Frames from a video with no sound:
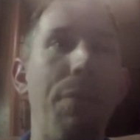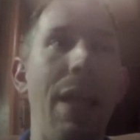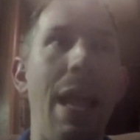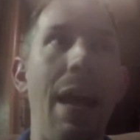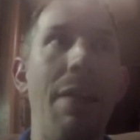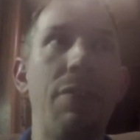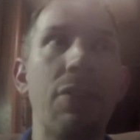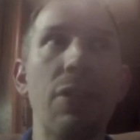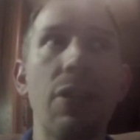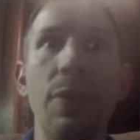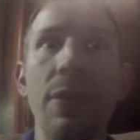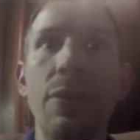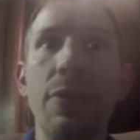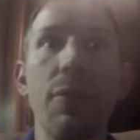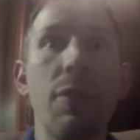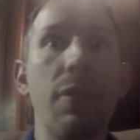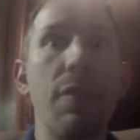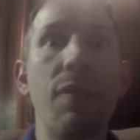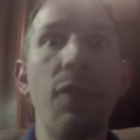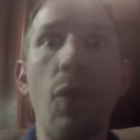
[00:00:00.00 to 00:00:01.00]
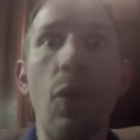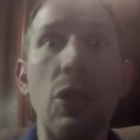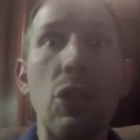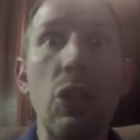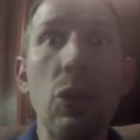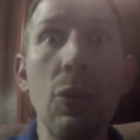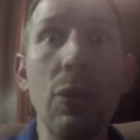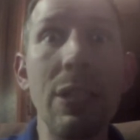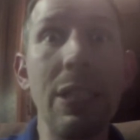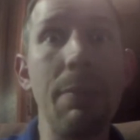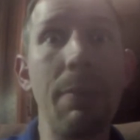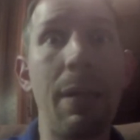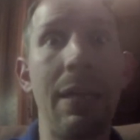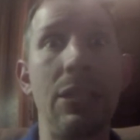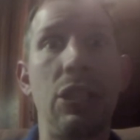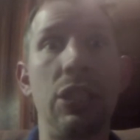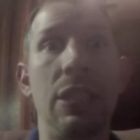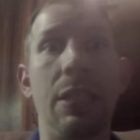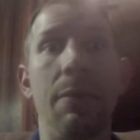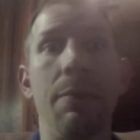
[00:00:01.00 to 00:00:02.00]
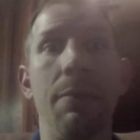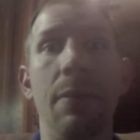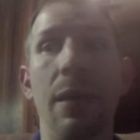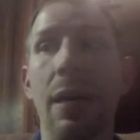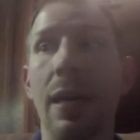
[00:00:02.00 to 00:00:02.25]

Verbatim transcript: after going through the divorce, losing my gym,